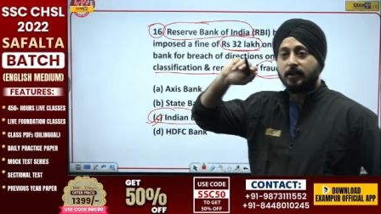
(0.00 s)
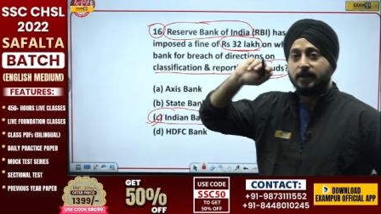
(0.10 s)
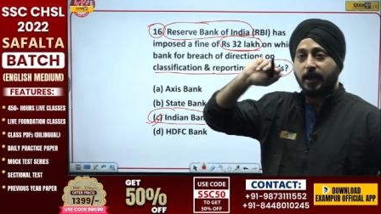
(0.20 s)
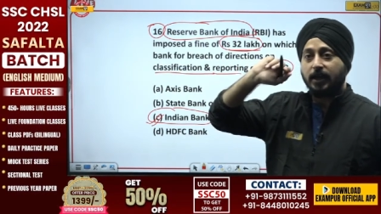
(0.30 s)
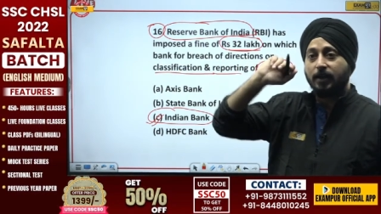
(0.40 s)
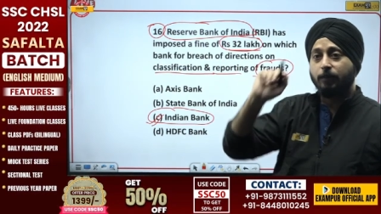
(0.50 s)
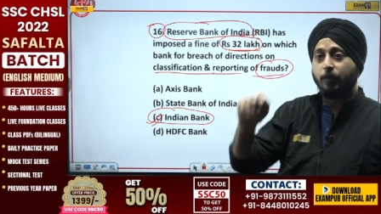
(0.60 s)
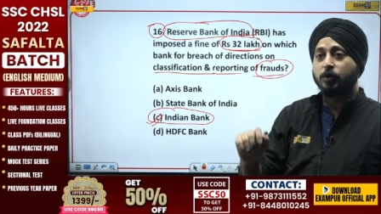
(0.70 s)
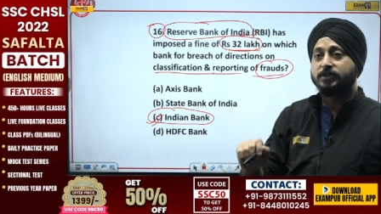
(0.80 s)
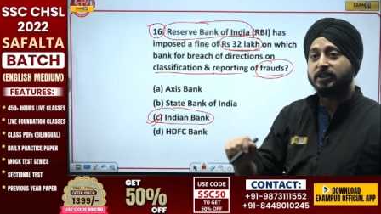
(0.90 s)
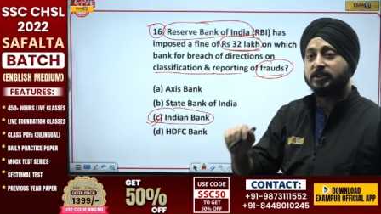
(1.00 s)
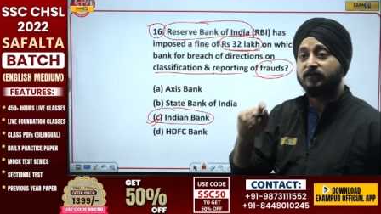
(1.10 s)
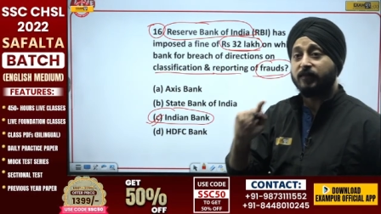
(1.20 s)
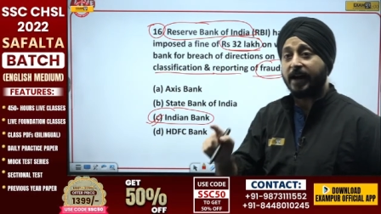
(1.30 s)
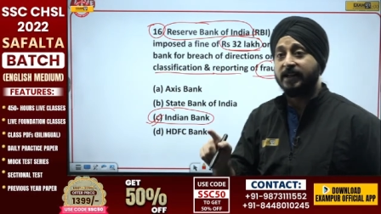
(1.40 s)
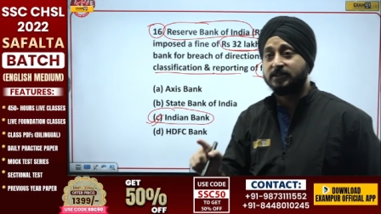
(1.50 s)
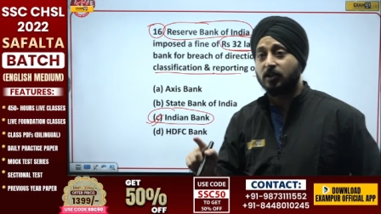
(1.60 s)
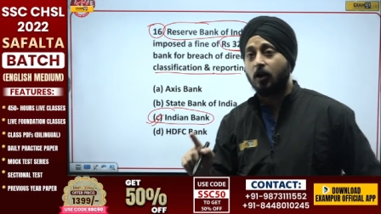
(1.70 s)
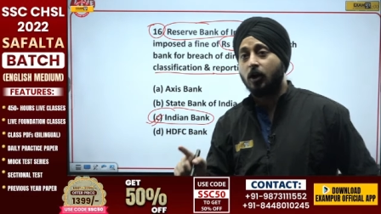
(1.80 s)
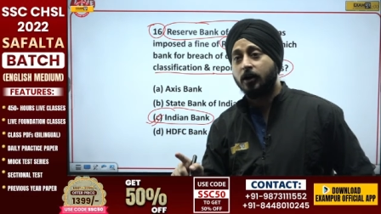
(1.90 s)
that imposes fines
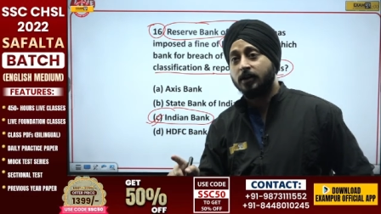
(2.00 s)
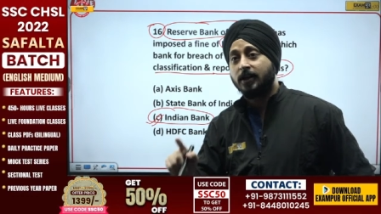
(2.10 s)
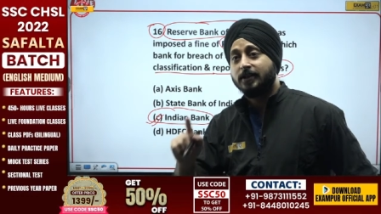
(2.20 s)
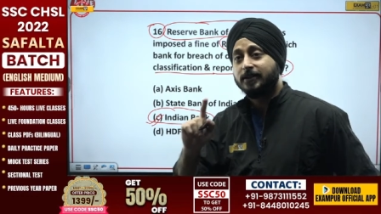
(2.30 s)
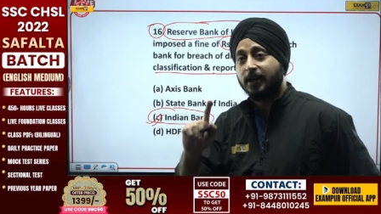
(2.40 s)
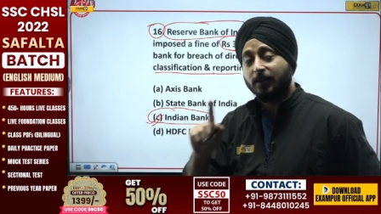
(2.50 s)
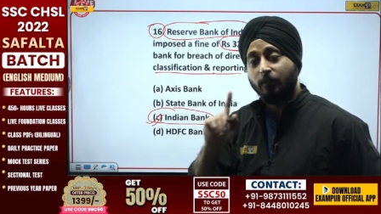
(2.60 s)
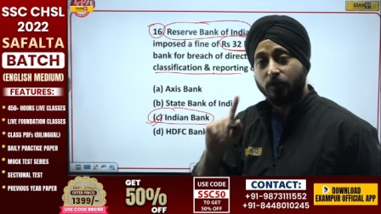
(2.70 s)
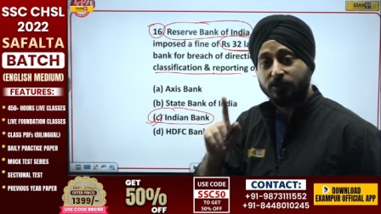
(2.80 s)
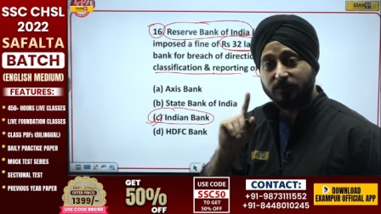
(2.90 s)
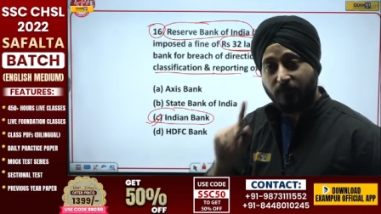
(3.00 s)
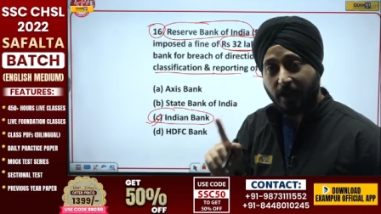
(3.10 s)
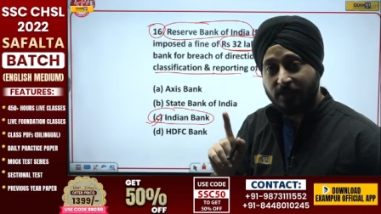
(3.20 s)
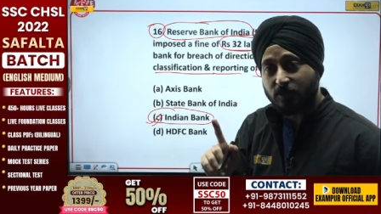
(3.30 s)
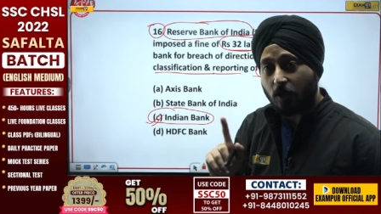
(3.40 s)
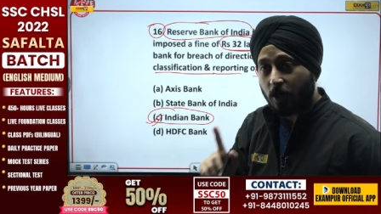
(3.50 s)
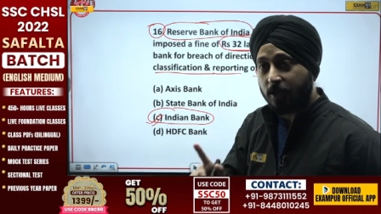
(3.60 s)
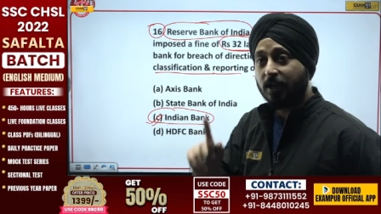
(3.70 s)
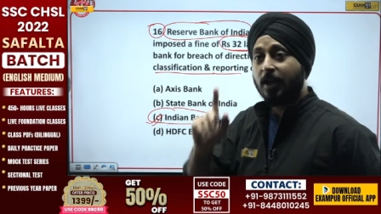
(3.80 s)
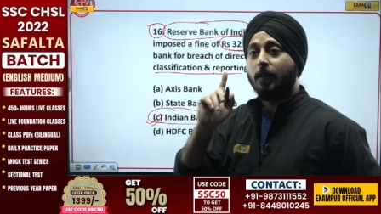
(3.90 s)
on that imposes fines
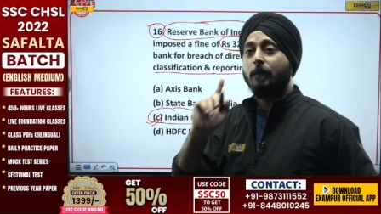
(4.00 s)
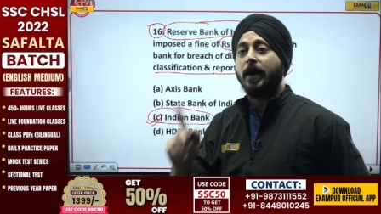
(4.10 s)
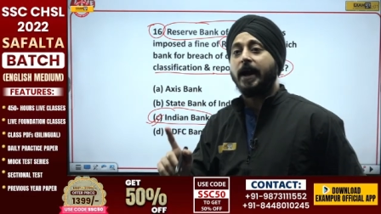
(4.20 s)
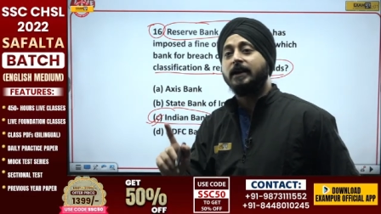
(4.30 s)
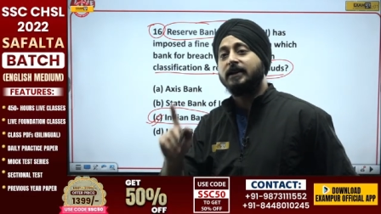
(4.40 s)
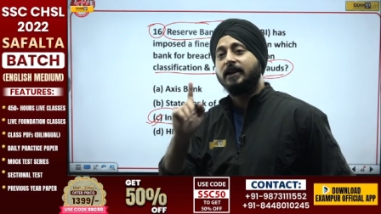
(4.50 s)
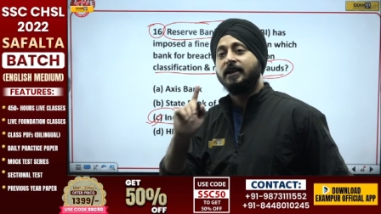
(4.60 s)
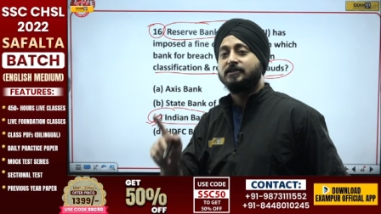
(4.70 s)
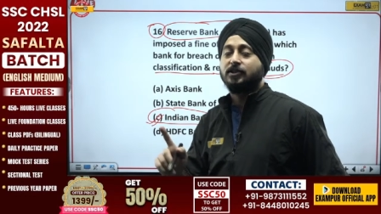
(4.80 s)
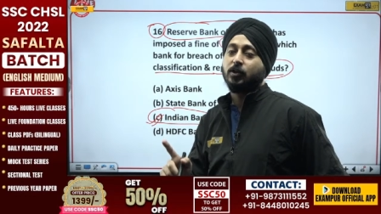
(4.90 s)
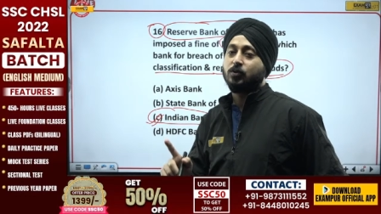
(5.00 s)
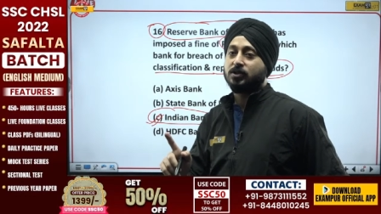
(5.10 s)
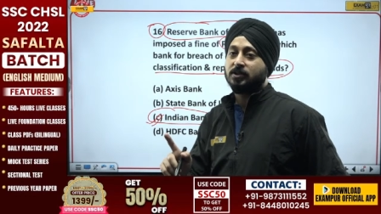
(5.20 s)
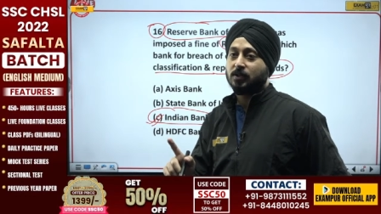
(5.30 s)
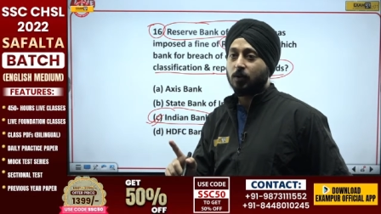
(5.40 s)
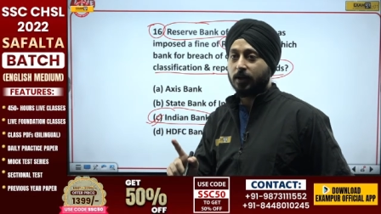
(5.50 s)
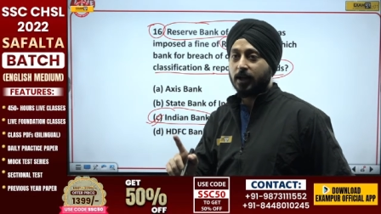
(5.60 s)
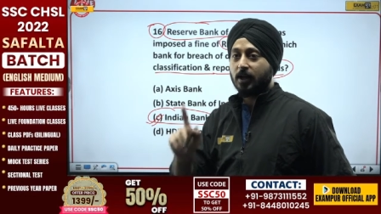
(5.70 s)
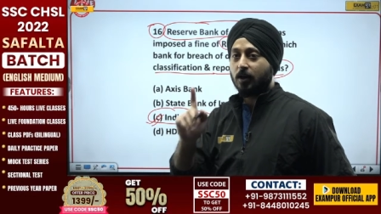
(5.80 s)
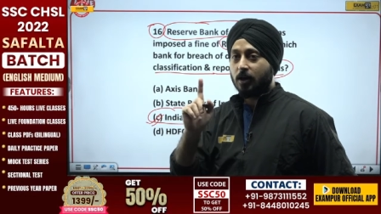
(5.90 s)
on banking institutions.
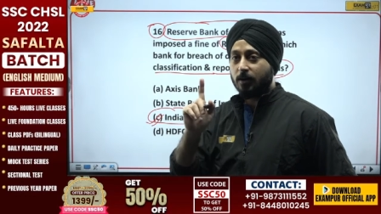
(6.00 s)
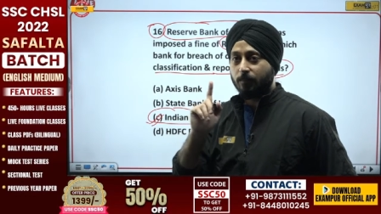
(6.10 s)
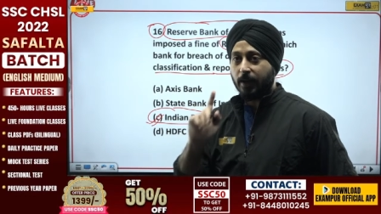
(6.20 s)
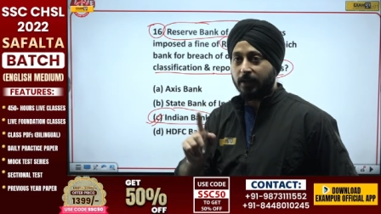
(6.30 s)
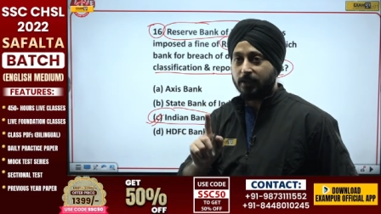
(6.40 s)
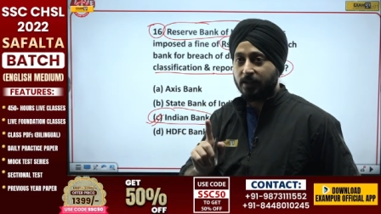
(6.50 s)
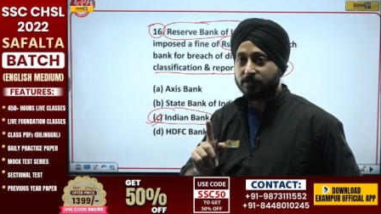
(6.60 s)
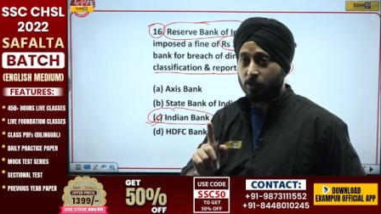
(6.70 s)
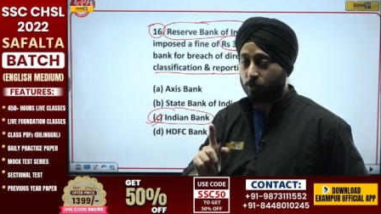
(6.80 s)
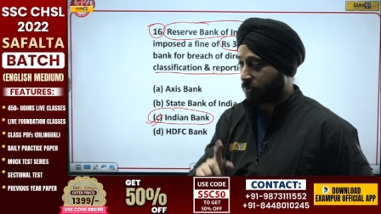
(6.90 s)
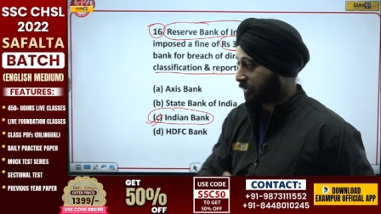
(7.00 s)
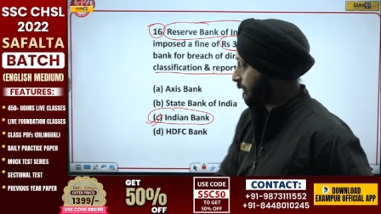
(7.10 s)
Okay, on banking institutions.